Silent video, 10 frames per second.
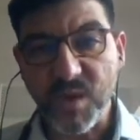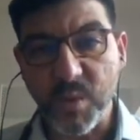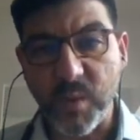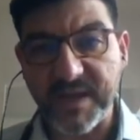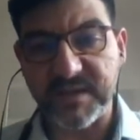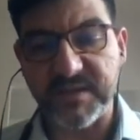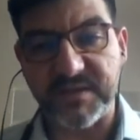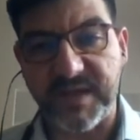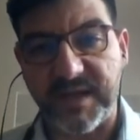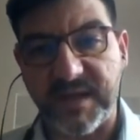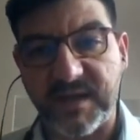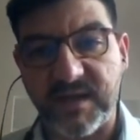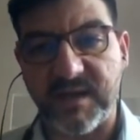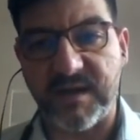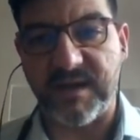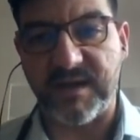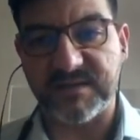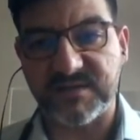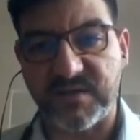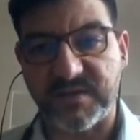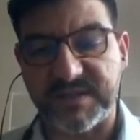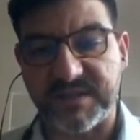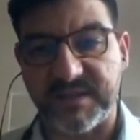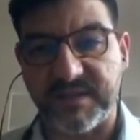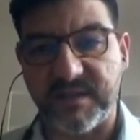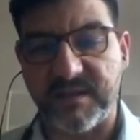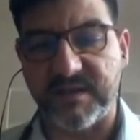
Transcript: one unique sorting